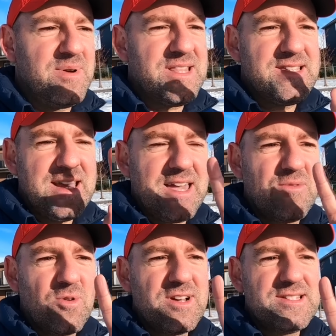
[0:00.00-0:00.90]
but the
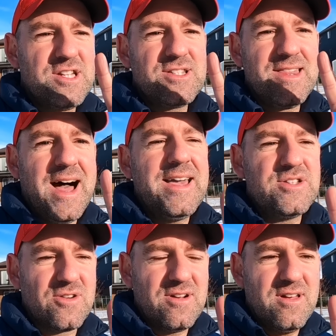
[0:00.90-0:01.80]
second word is just
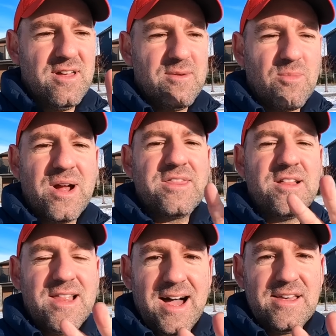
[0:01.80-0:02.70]
lizer,
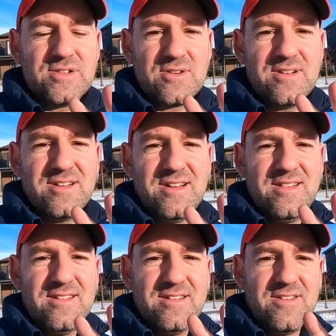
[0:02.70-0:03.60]
breathalyzer,
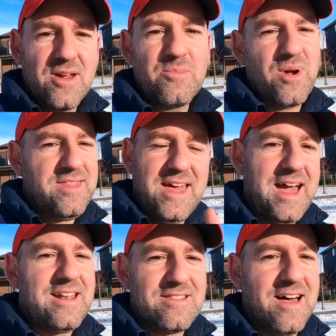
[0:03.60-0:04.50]
not breath
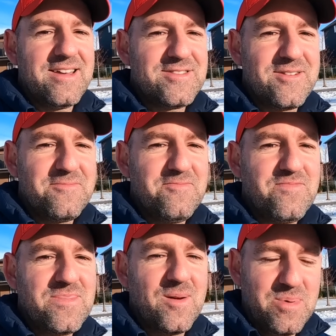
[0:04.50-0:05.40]
analyzer.
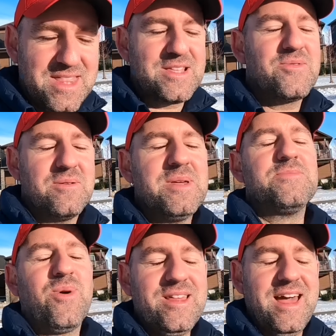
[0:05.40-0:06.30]
But that's what it means,
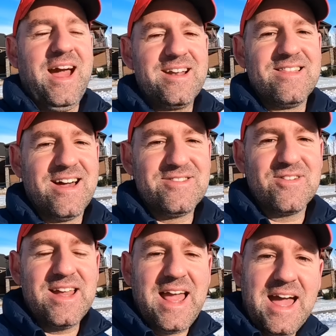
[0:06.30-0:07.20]
breath analyzer.
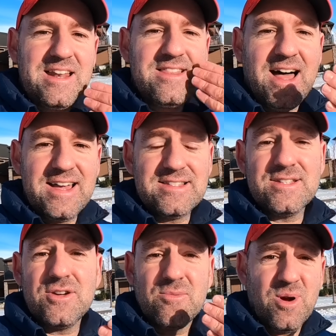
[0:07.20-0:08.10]
It
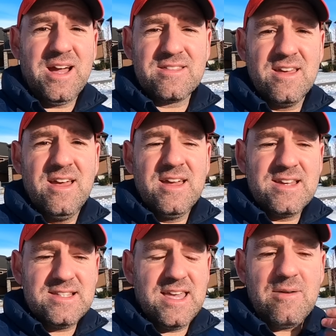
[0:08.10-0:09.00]
analyzes your breath
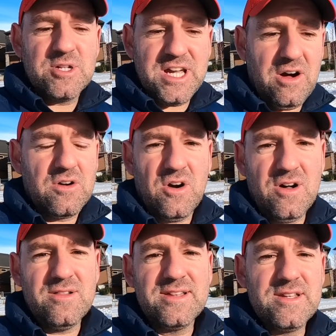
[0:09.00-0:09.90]
to see how much
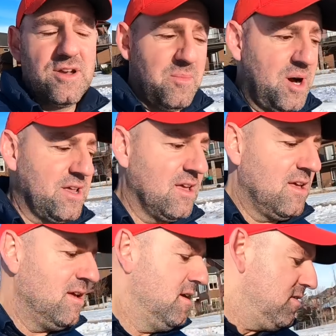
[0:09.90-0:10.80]
alcohol is in your body,
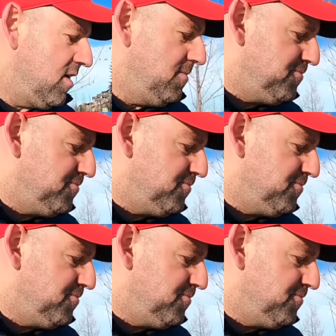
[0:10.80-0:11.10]
right?